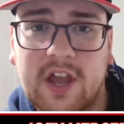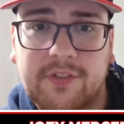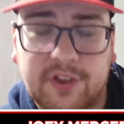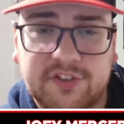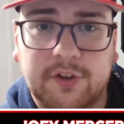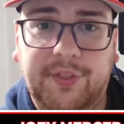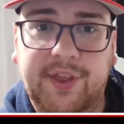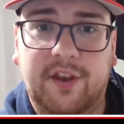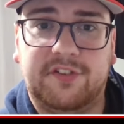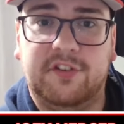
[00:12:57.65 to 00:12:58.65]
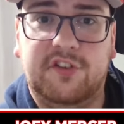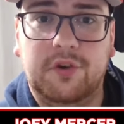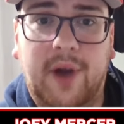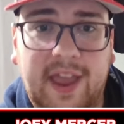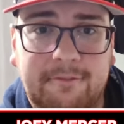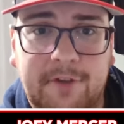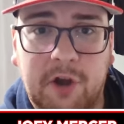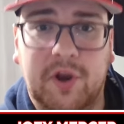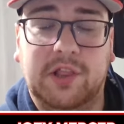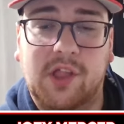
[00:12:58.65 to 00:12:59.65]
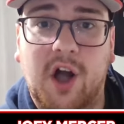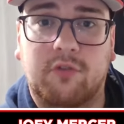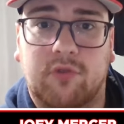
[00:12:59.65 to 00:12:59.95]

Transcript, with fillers: This could lead us into a very long